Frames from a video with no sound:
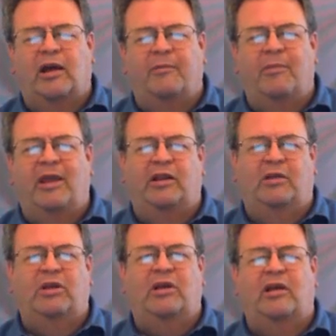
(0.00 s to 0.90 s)
mainly
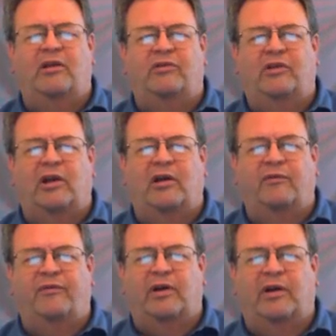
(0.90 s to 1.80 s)
because
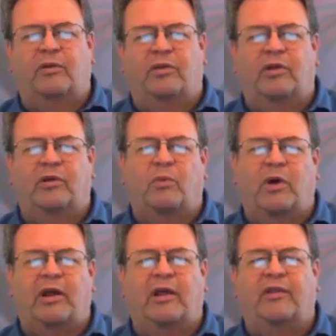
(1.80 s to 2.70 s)
of the
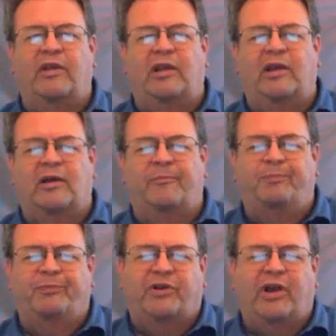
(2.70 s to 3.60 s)
one on the
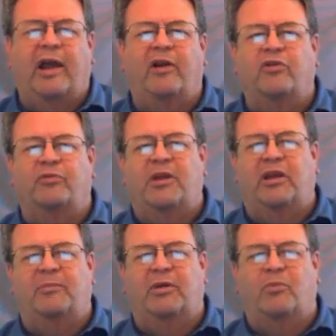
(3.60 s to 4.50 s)
tigers being
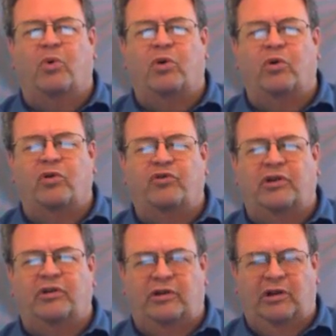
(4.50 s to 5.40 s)
a bit more
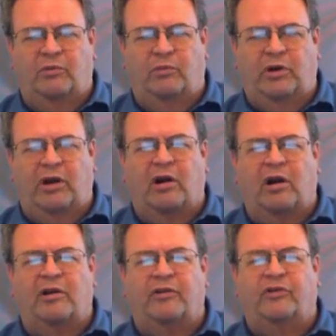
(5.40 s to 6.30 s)
urgent in
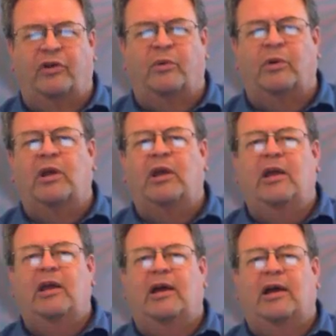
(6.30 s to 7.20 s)
regard, and so
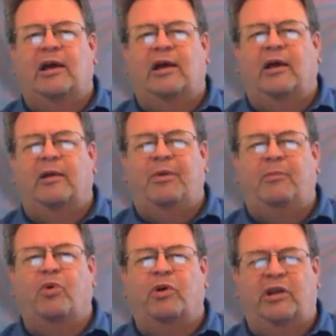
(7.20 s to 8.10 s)
a bit
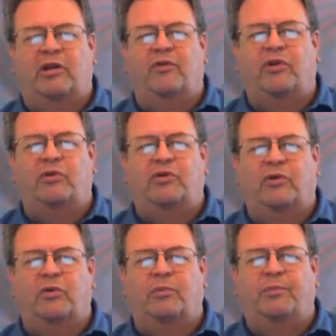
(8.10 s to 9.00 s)
more need for you
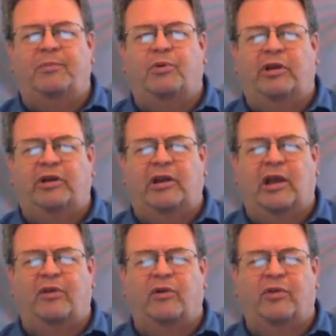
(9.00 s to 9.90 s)
to be pulling
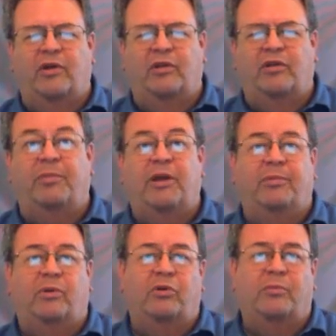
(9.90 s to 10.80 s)
together the
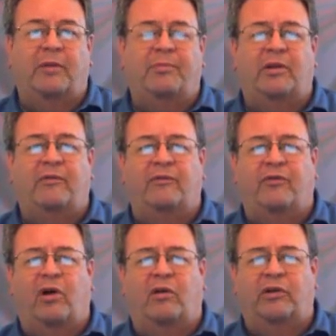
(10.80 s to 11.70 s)
people who might be
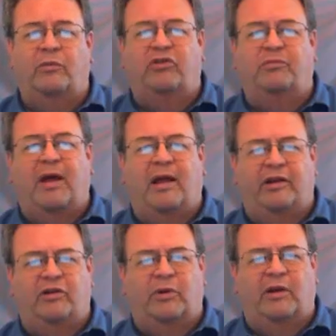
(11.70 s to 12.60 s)
involved in responding
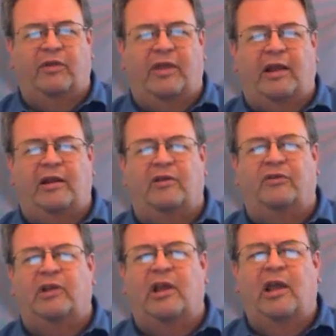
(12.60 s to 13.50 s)
to whatever that
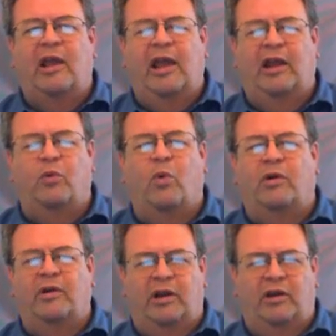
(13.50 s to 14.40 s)
is and
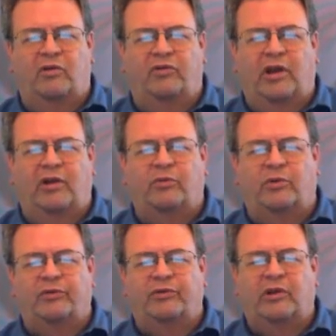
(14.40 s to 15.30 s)
coordinating your
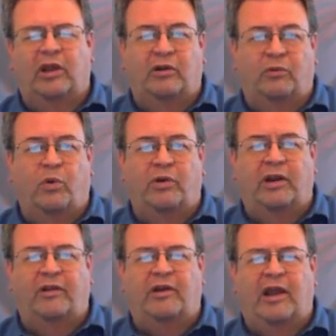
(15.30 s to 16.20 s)
schedules and
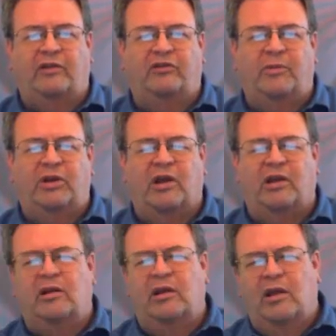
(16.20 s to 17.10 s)
coordinating the tasks to be done.
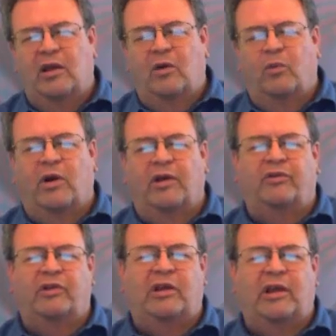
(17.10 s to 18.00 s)
Whereas
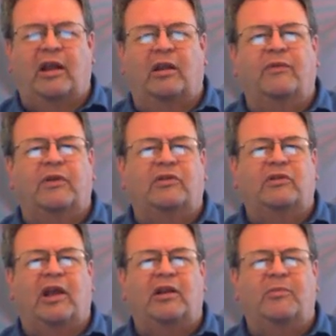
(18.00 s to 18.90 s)
the elephants
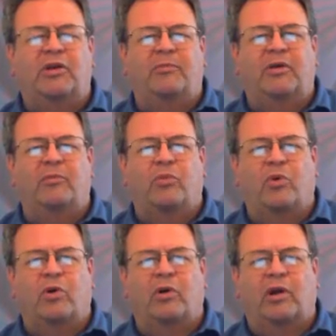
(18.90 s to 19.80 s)
tend to be a bit
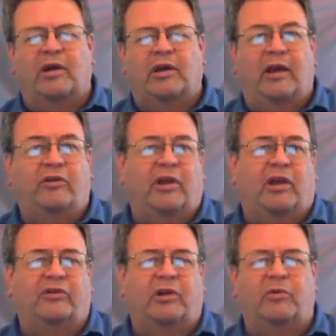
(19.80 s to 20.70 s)
more, actually I'll
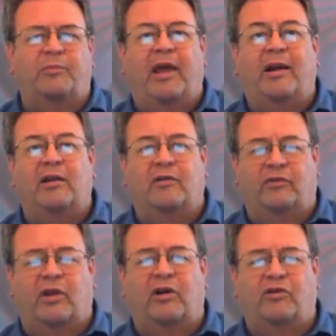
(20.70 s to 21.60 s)
say repetitive
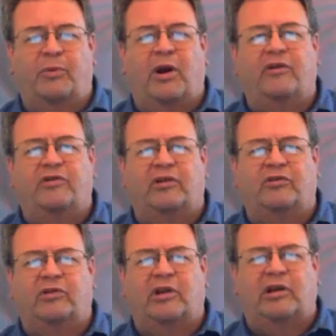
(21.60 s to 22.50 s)
large
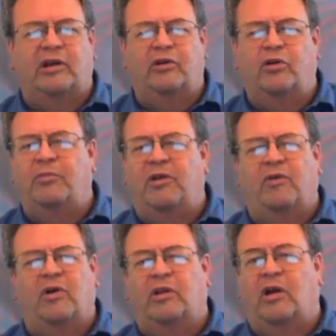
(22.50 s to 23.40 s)
projects. It could be
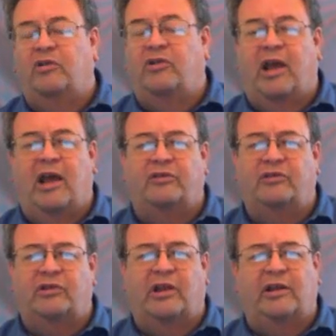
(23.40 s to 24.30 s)
very large
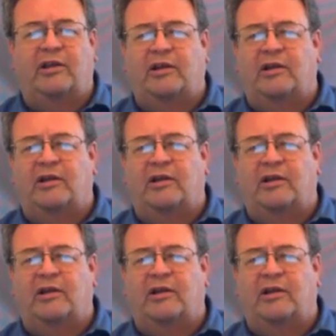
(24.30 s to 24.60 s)
tasks like